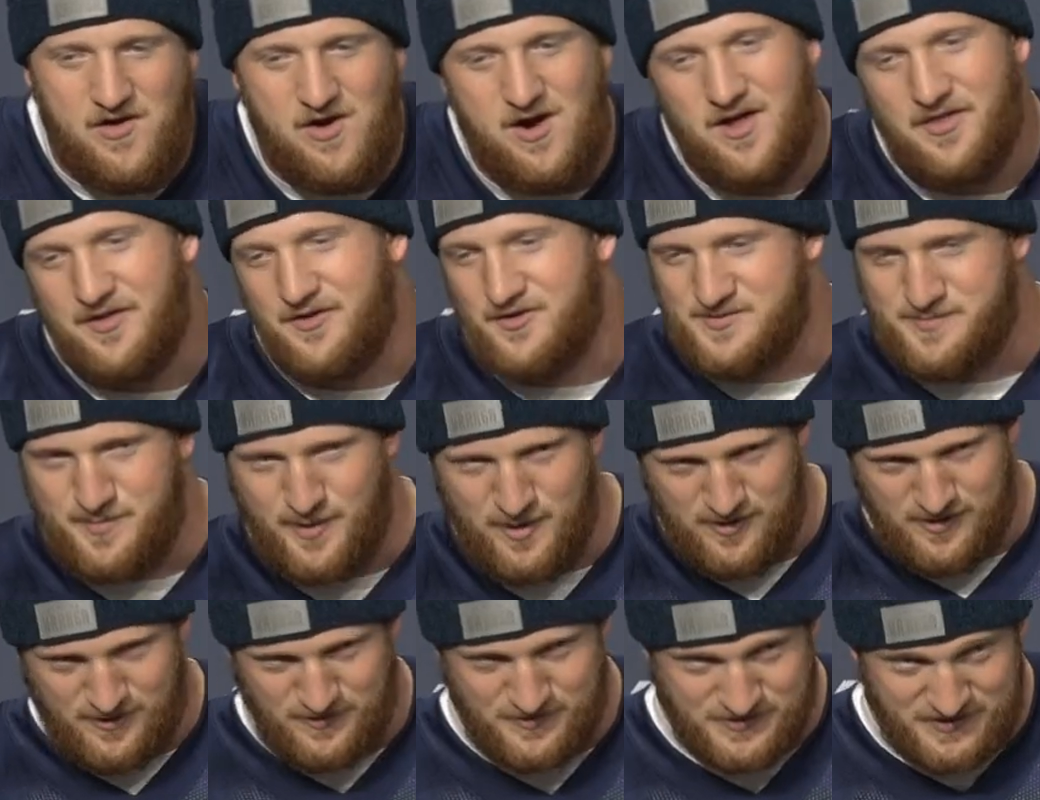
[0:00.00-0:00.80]
Oh, there's
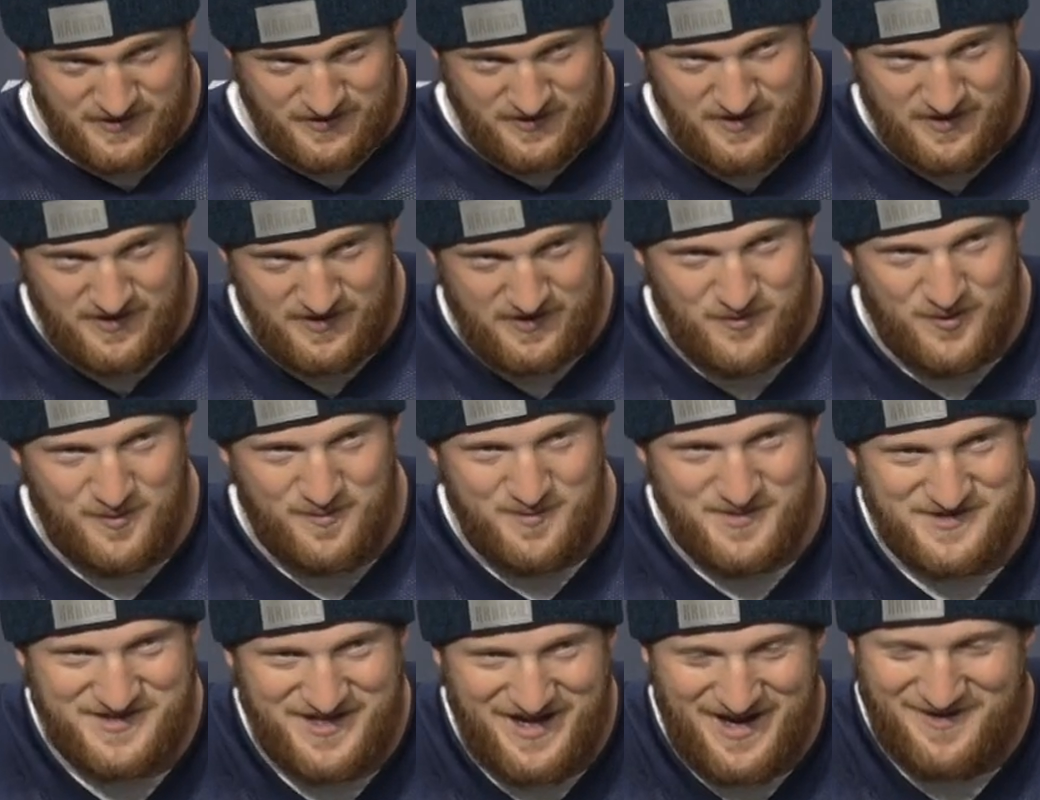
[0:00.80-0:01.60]
burgers in the
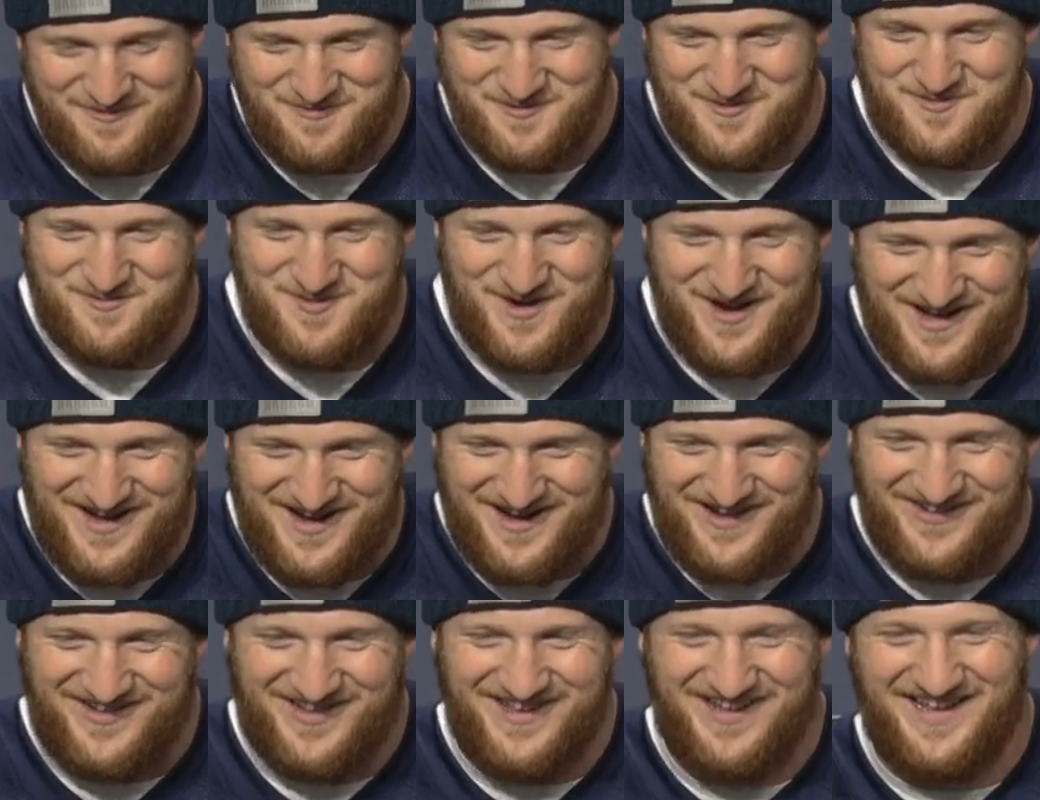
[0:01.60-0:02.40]
equipment staff room right
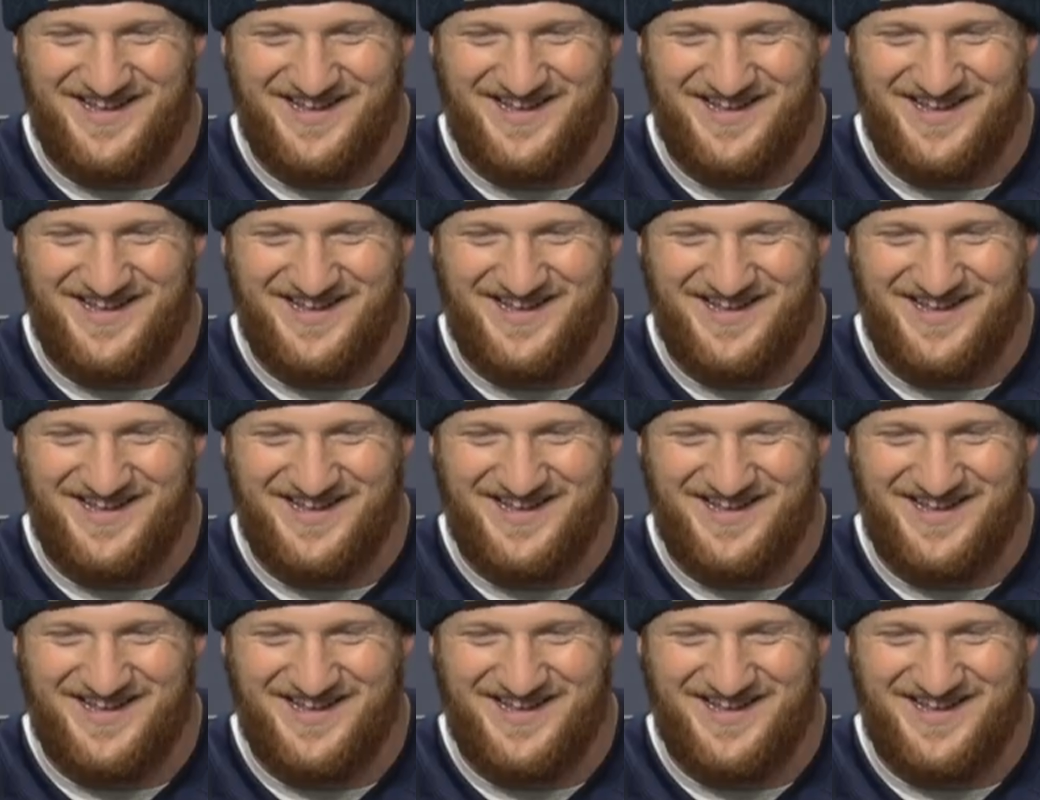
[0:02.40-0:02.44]
now.